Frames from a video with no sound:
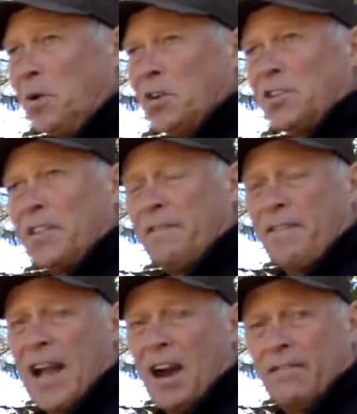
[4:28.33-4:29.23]
push the
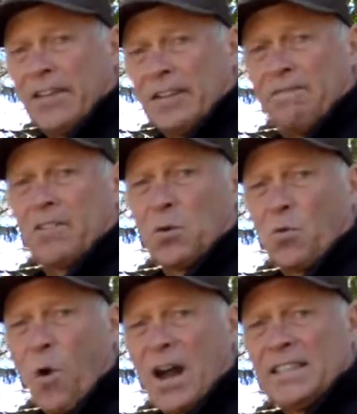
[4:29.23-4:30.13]
valve in for
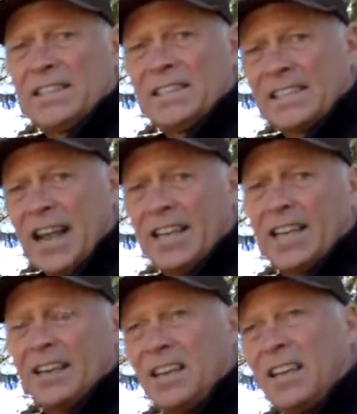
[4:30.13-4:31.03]
1
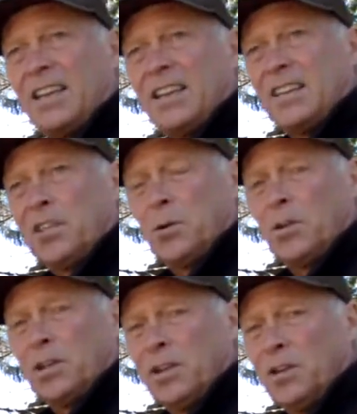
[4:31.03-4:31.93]
second, you
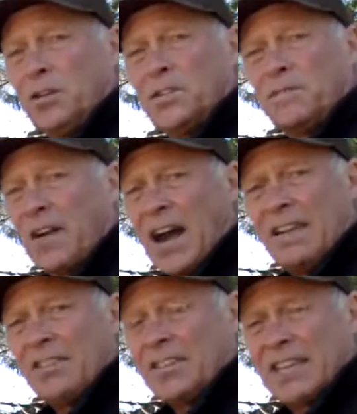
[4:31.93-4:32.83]
will lose
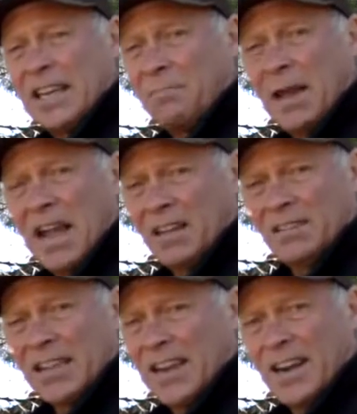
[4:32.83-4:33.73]
5 to 10
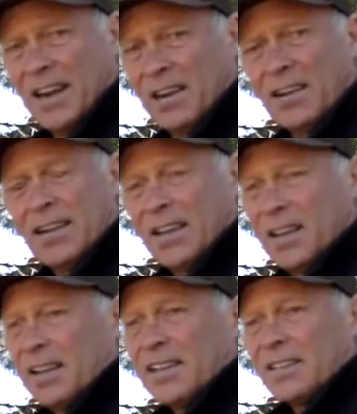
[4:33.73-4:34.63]
pounds of air.
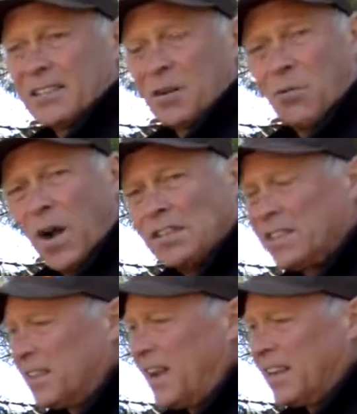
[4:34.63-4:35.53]
So 1
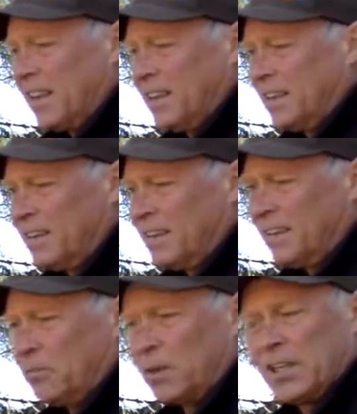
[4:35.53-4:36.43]
second
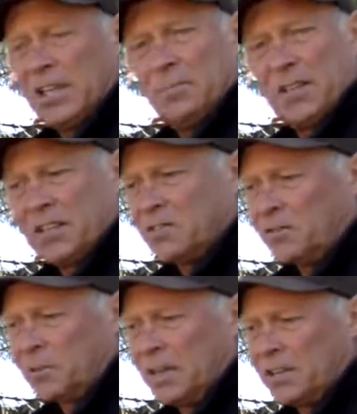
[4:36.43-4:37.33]
will keep this
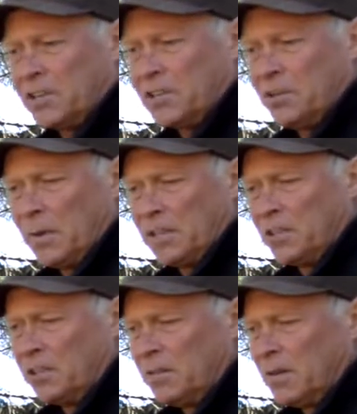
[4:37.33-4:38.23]
from getting too
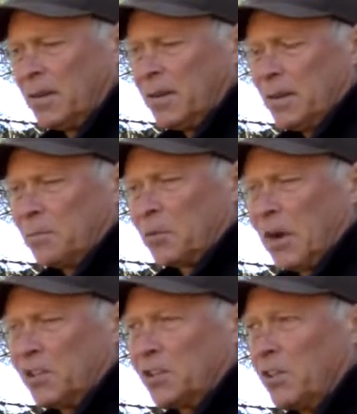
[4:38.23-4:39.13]
much
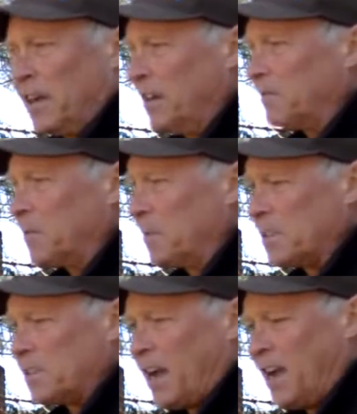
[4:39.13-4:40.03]
pressure in it from the
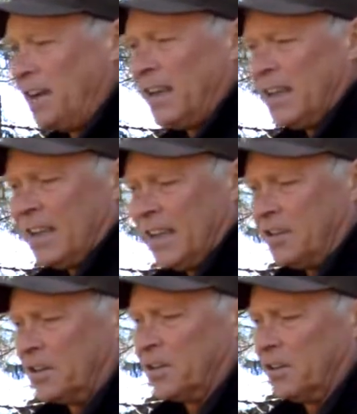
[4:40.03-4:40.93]
sun,
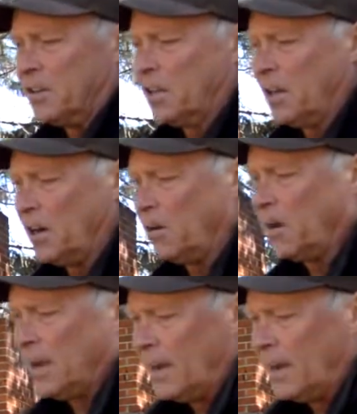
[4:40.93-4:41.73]
and you're good to go.